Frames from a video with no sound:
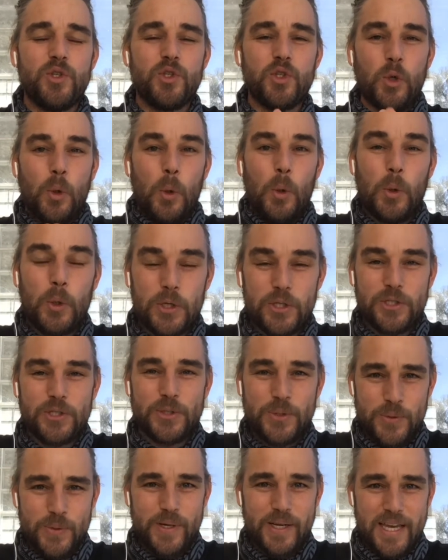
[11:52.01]
talk
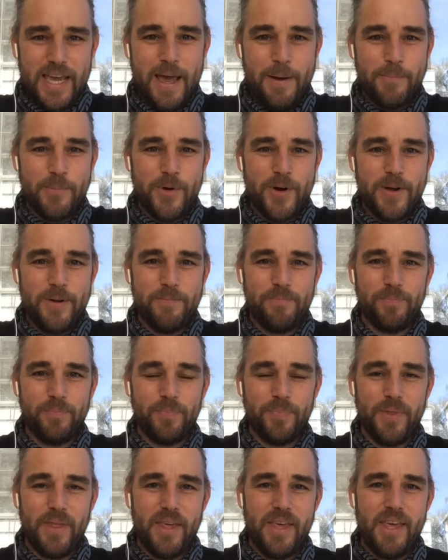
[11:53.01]
to a camera,
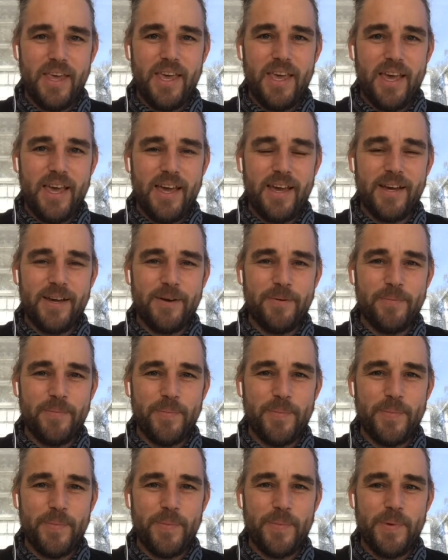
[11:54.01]

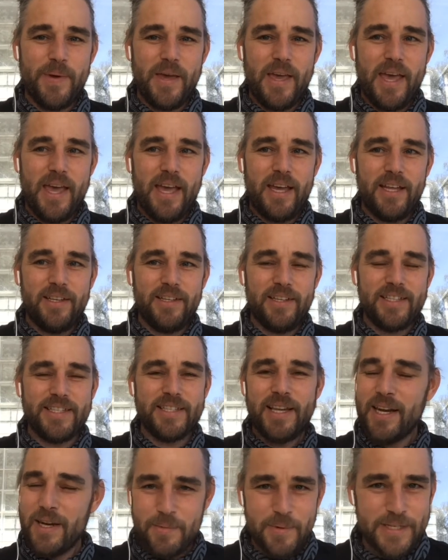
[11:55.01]
and it's
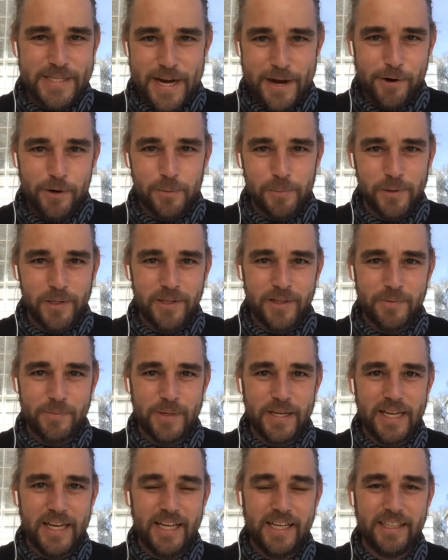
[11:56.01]
going to be terrible in the
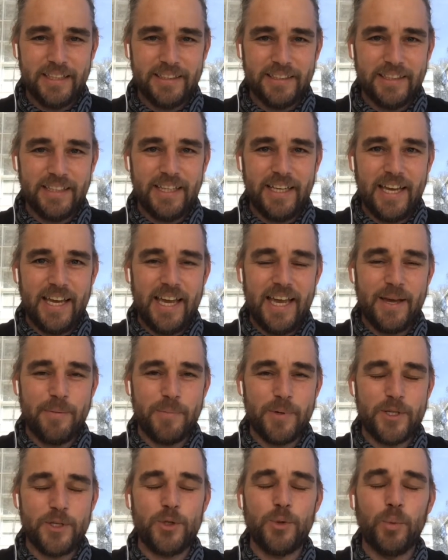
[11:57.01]
beginning,
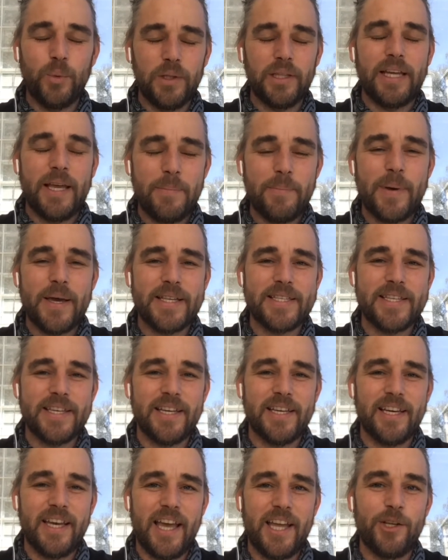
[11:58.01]
but you will get
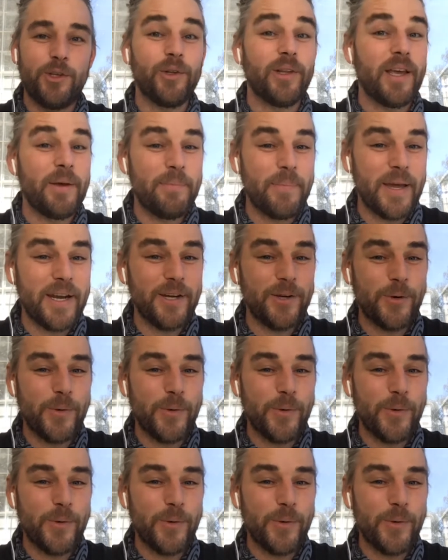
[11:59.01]
better, and you'll get better